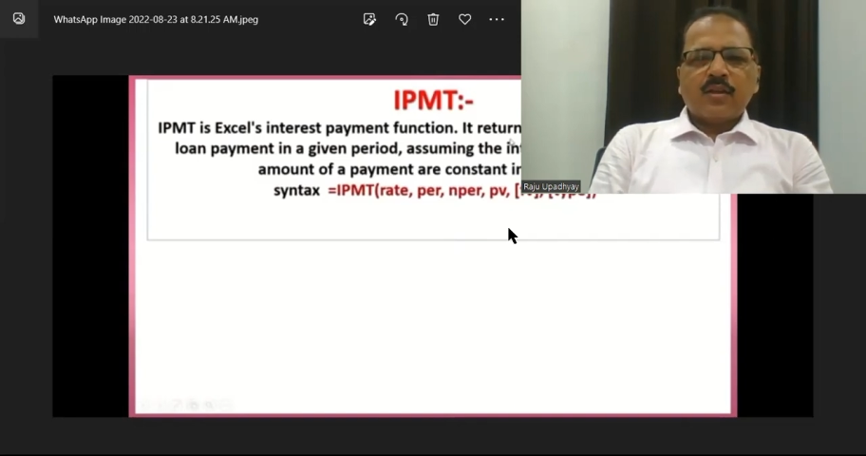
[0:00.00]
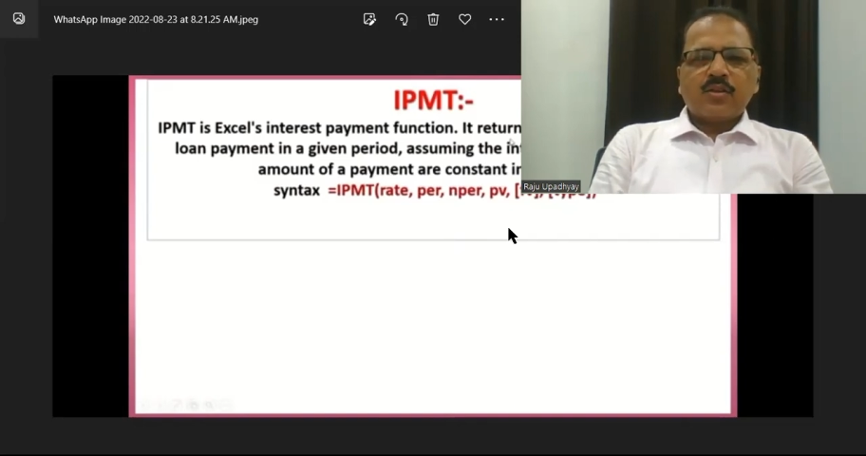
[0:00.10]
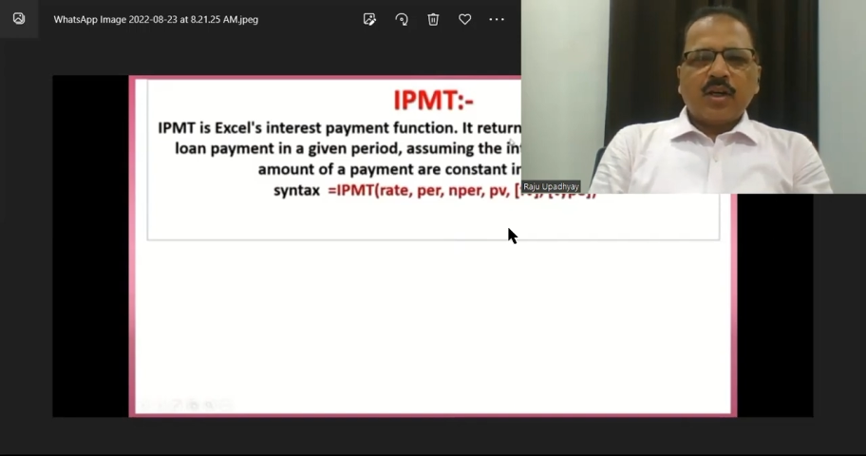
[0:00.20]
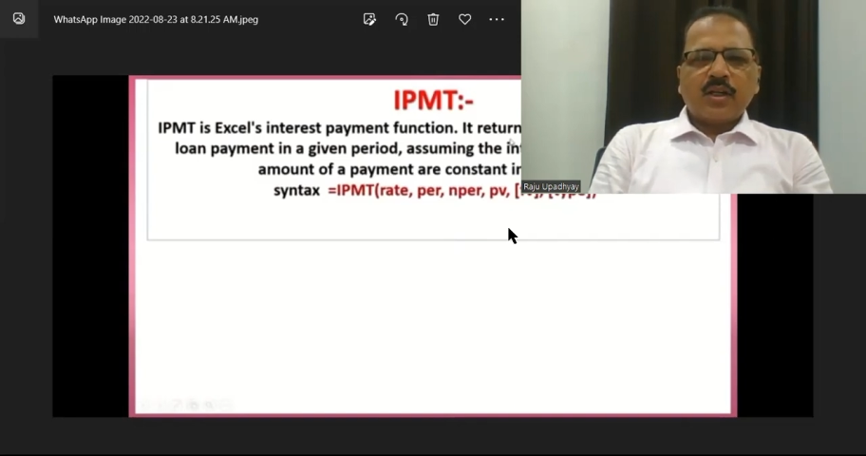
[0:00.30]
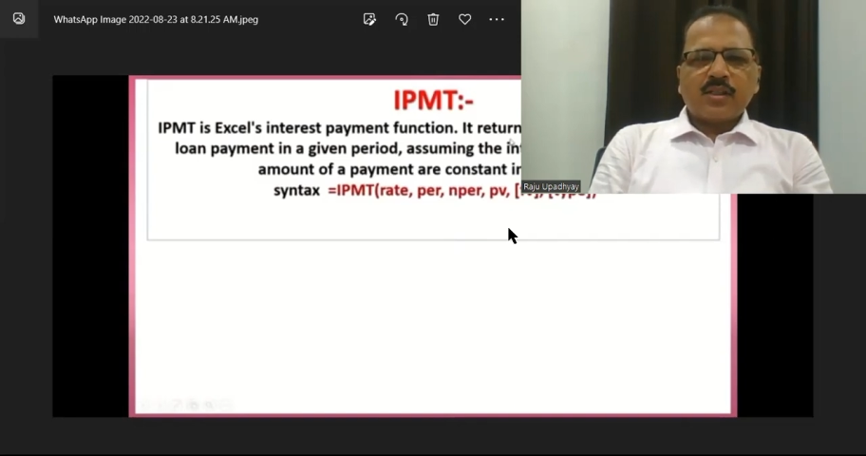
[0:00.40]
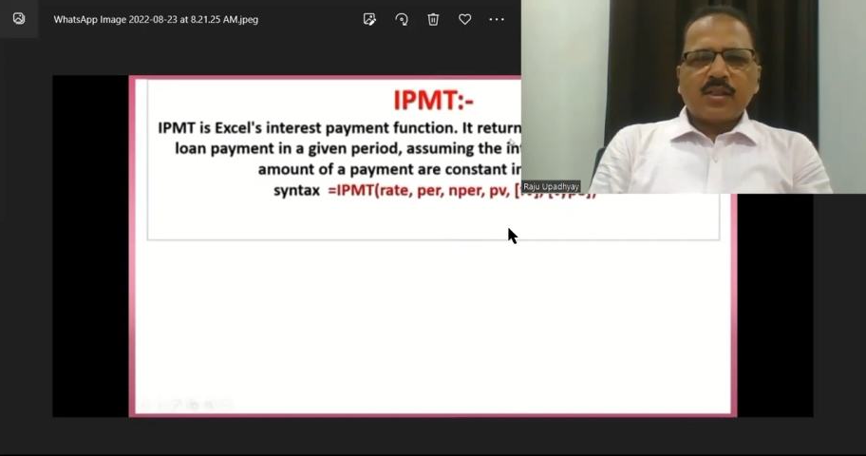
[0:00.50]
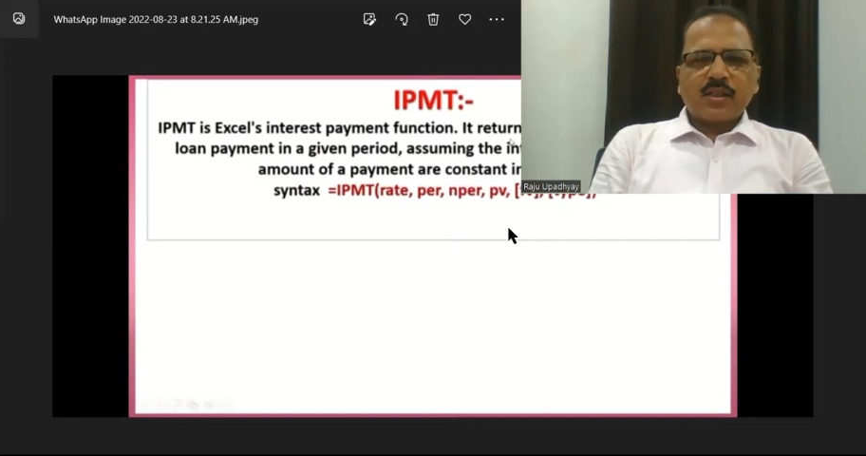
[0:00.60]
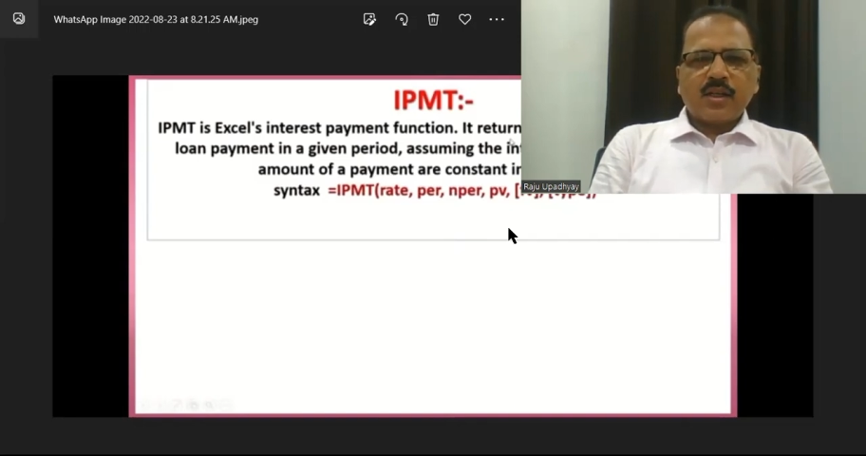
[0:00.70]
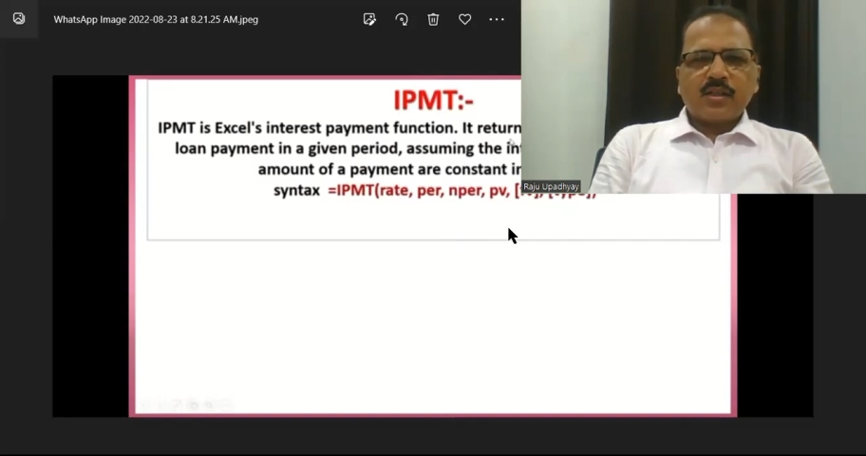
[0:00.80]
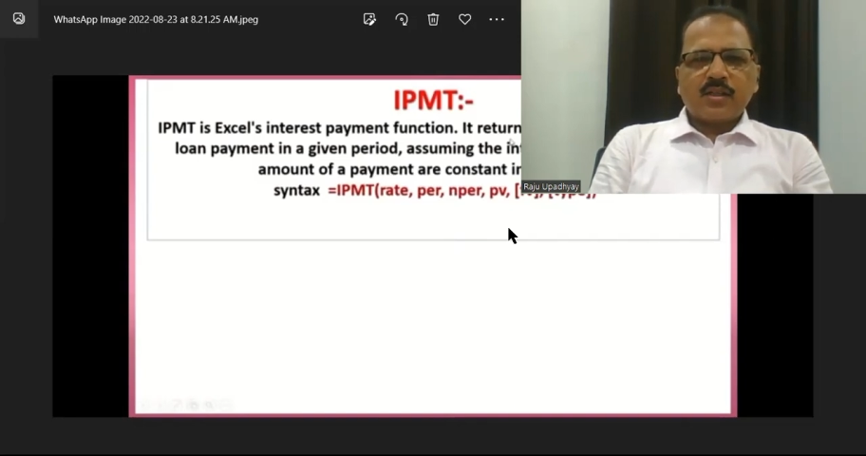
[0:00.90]
So let us
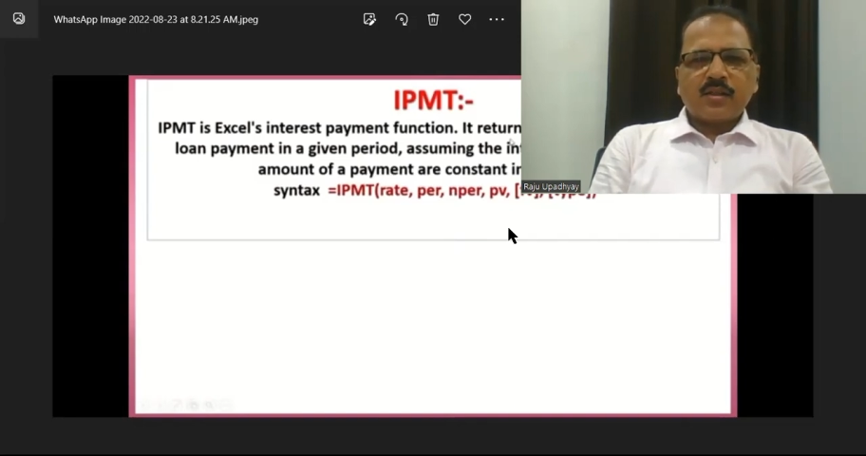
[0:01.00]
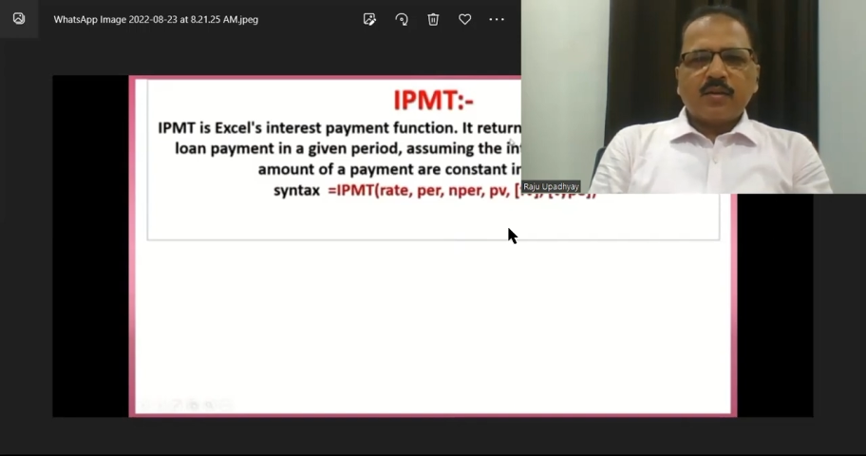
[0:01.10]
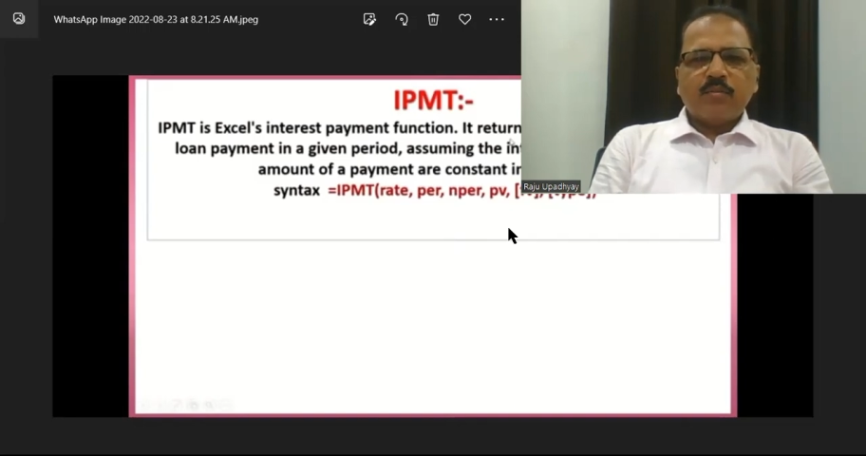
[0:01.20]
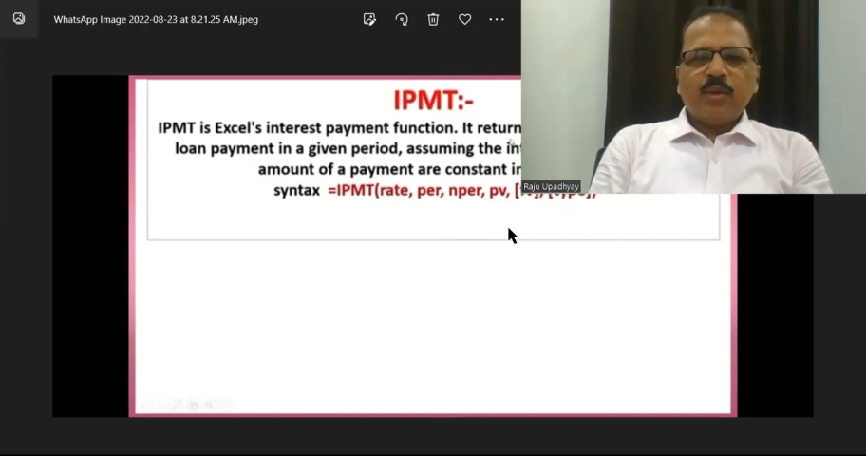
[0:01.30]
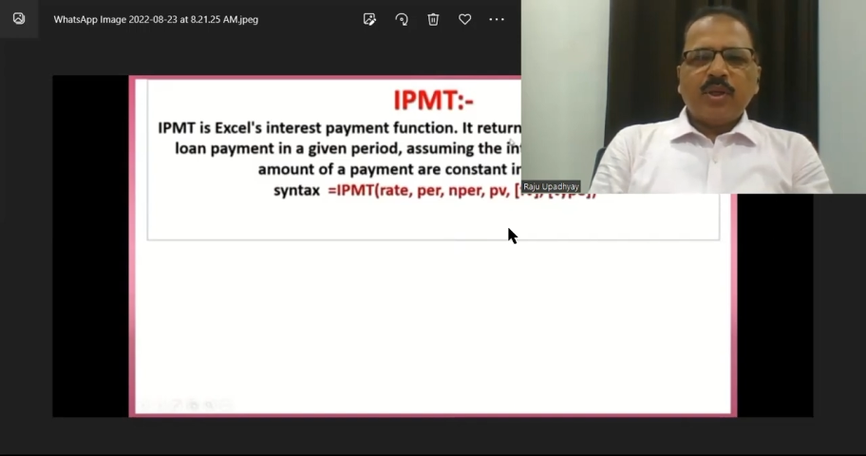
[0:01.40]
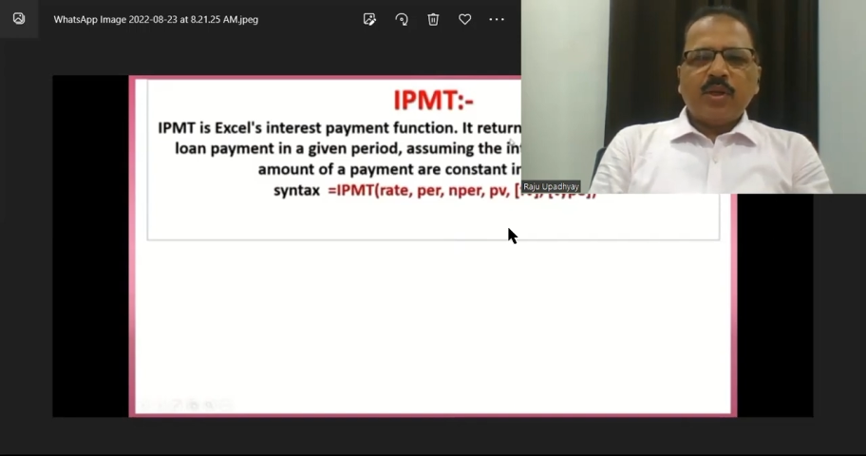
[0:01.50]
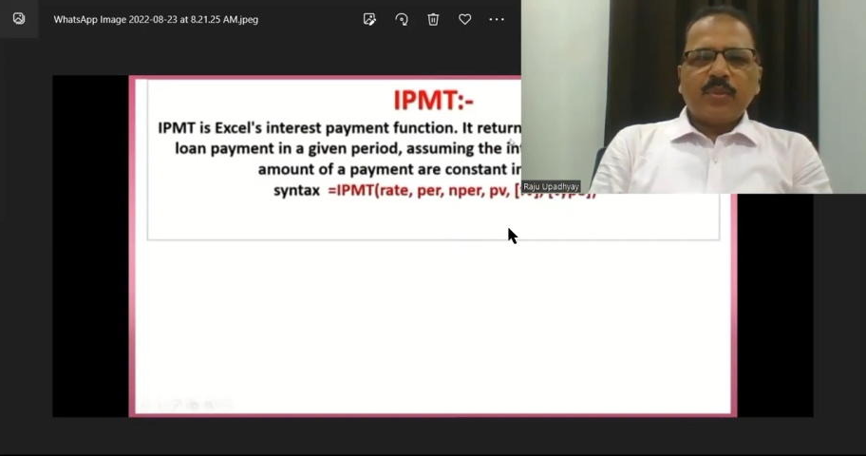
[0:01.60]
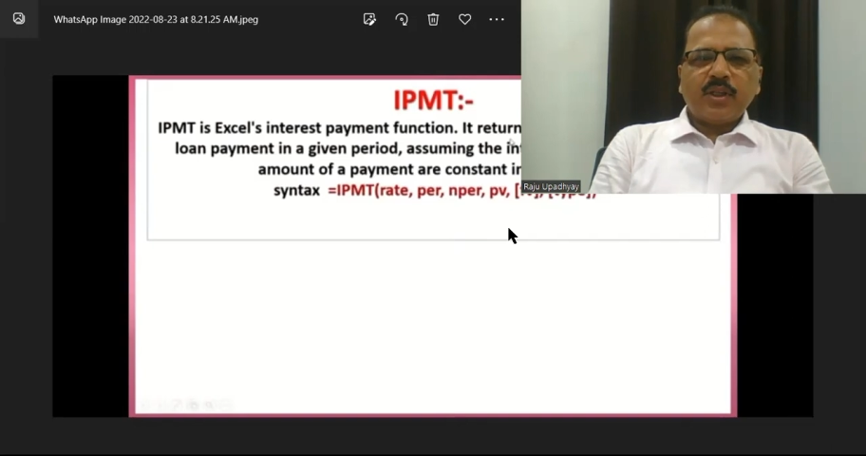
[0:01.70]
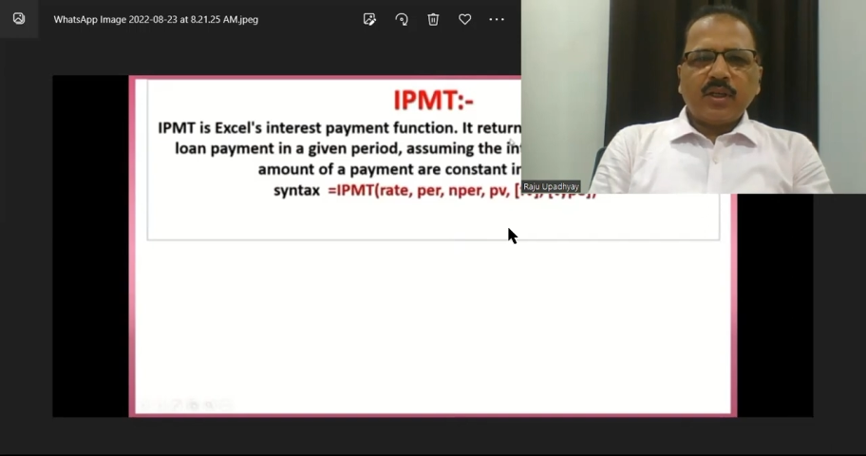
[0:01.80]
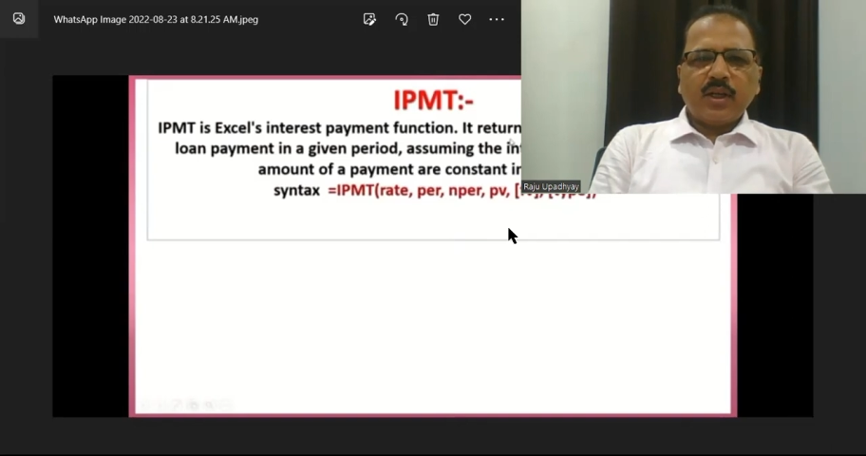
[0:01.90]
discuss
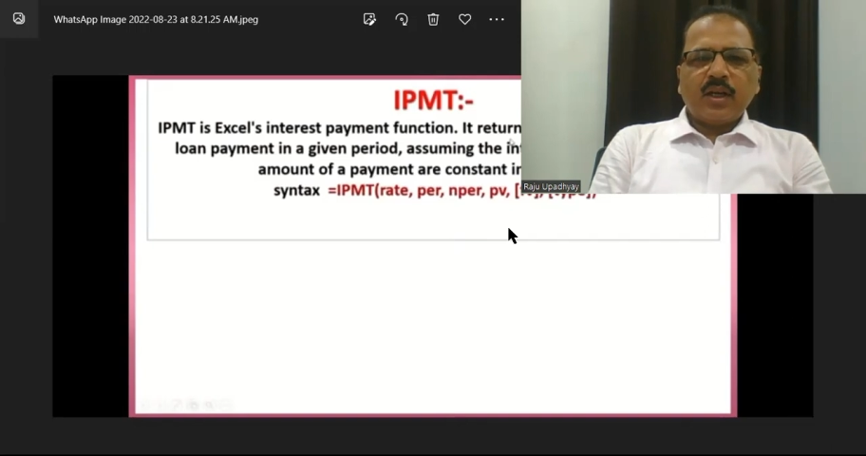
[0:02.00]
PPMT